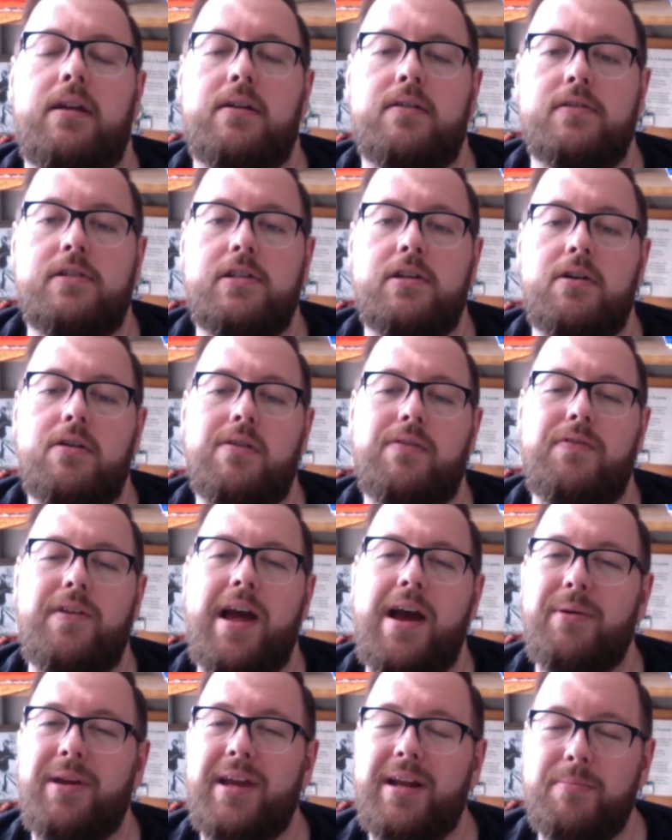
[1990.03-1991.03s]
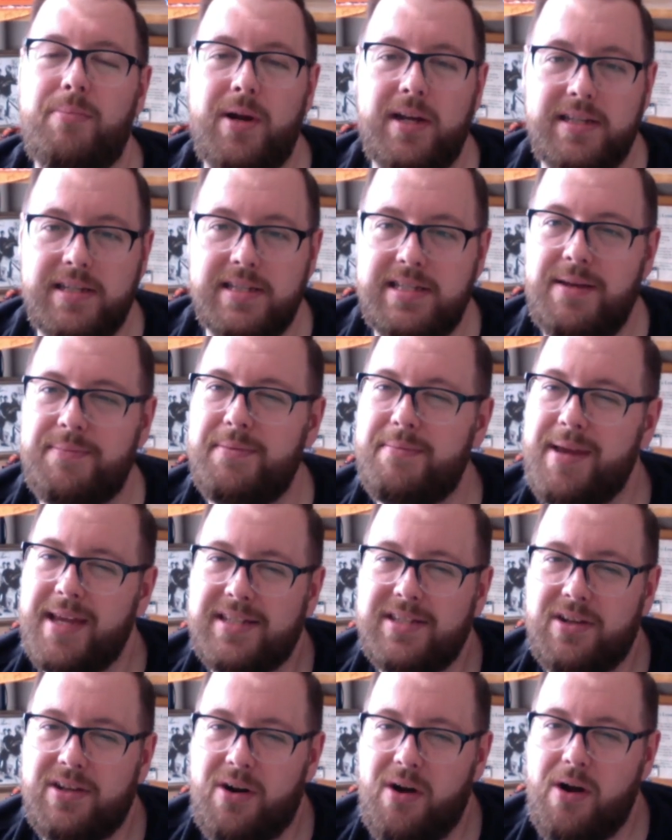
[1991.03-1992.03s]
So if now we got to break this up, it
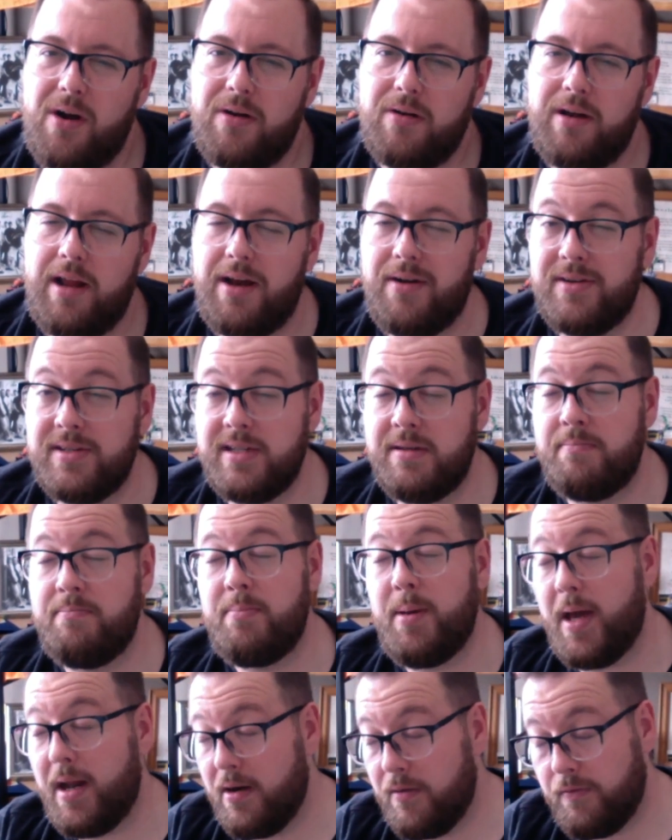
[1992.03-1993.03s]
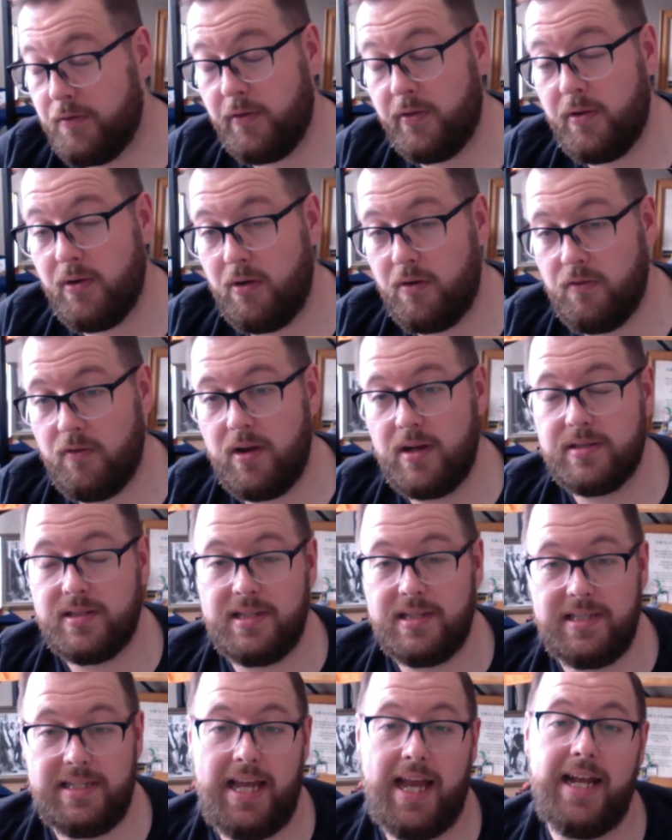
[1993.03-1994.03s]
makes it harder. Now, is it better for the overall
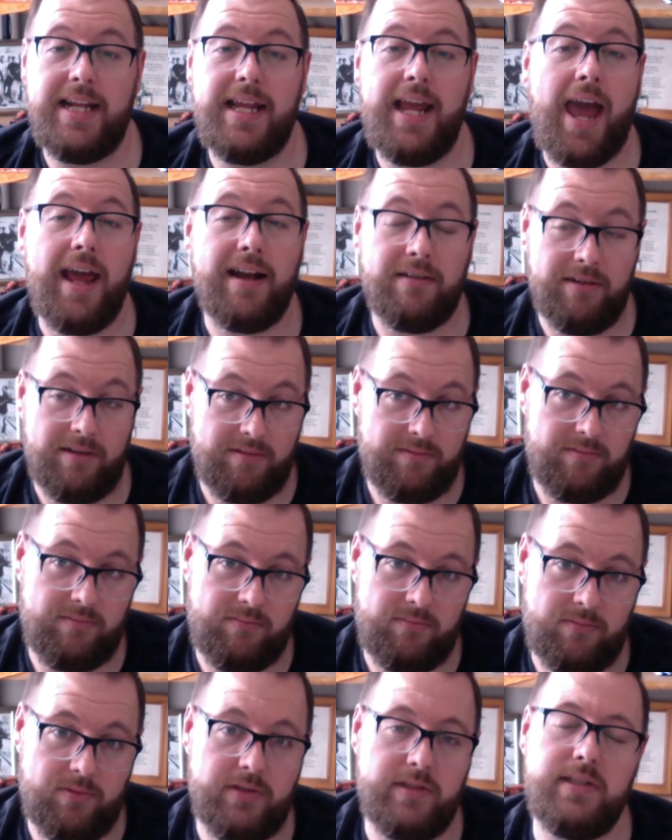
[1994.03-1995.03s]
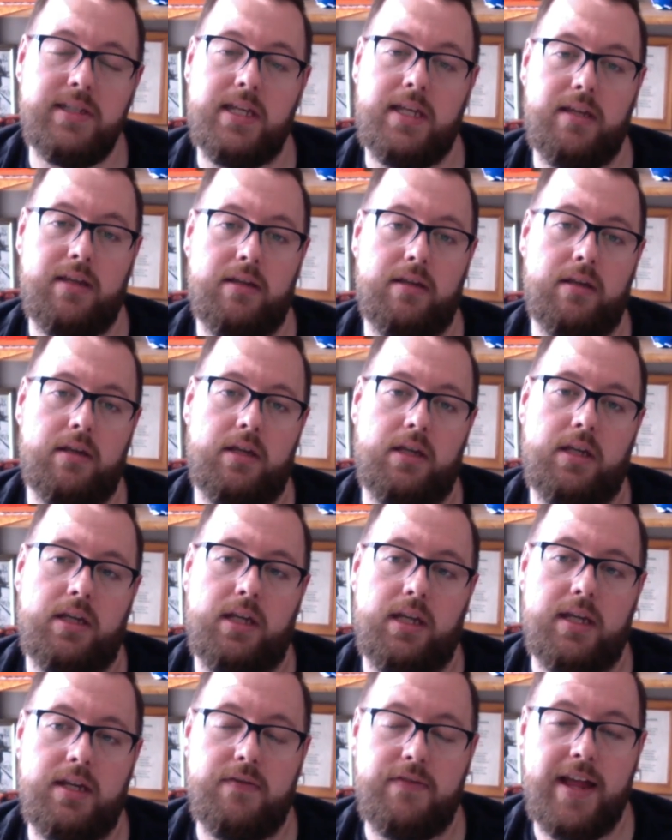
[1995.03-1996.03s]
society? I don't know. We'll see.
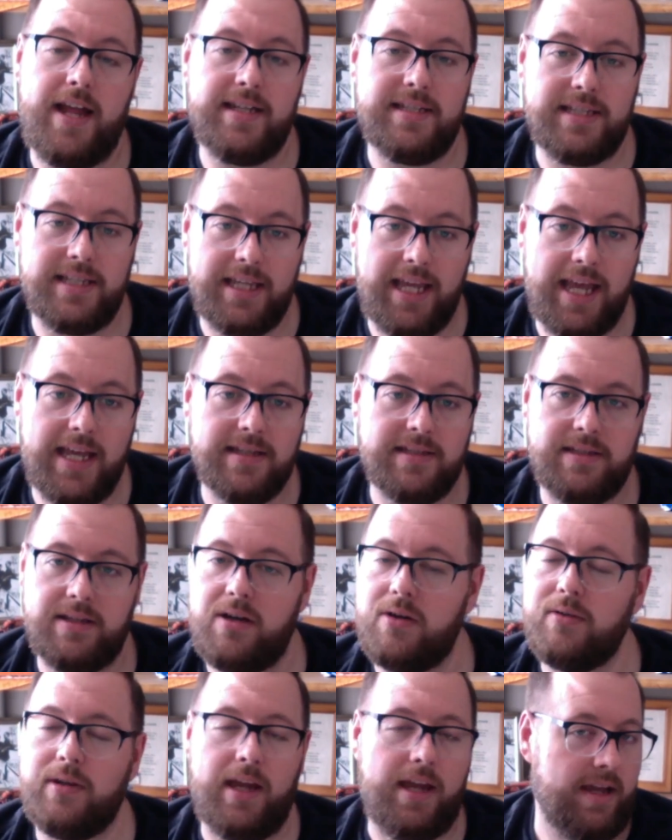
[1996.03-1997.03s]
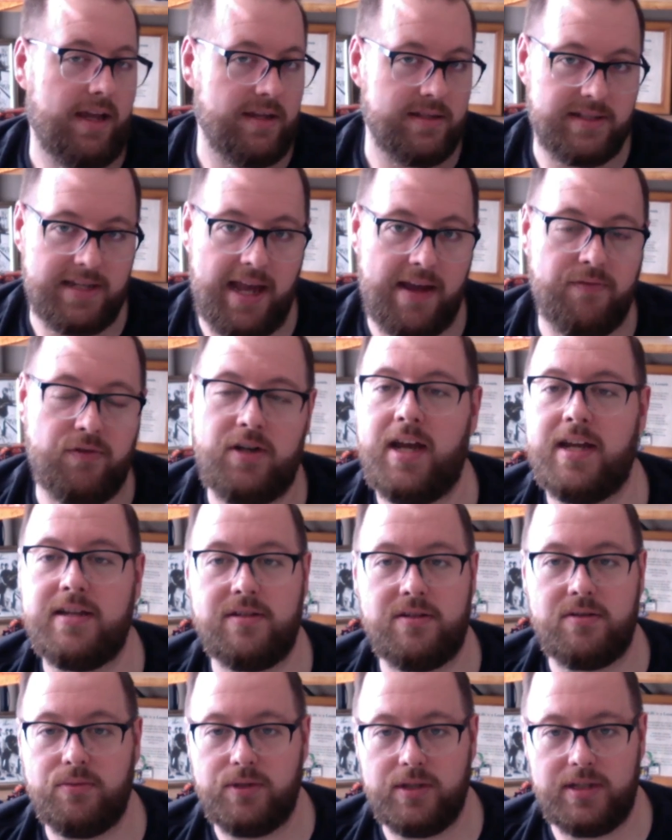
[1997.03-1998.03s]
If that's the case, then okay, us
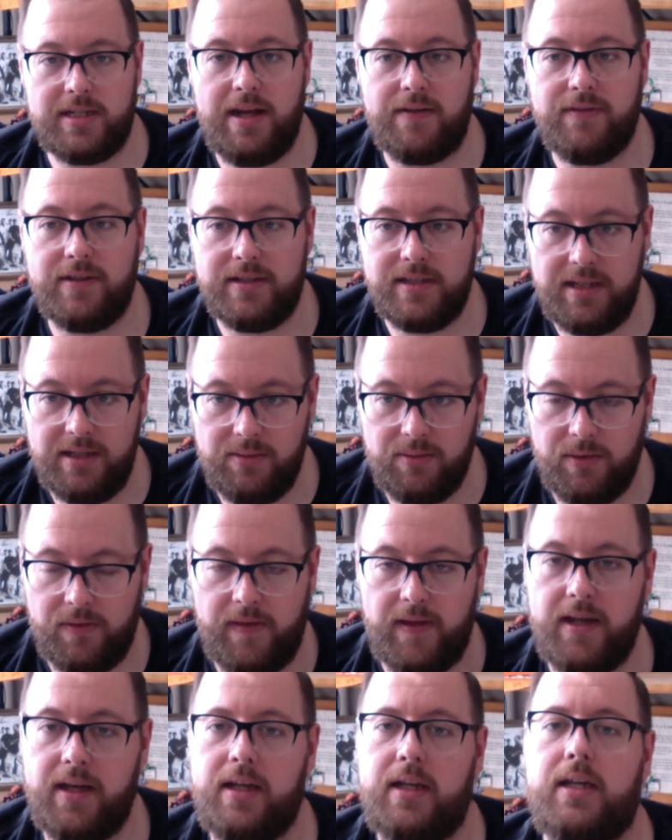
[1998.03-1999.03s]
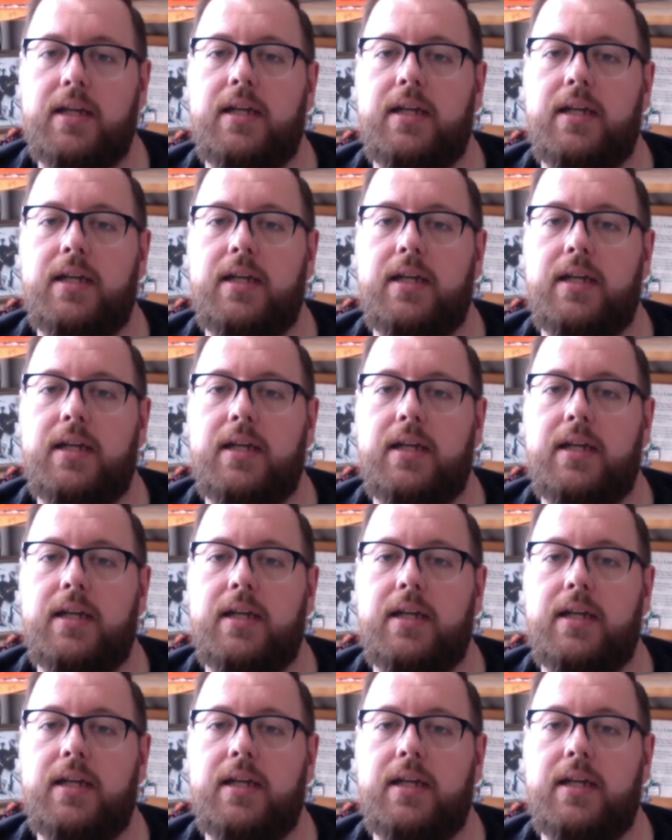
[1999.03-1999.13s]
advertisers will just have to deal with it.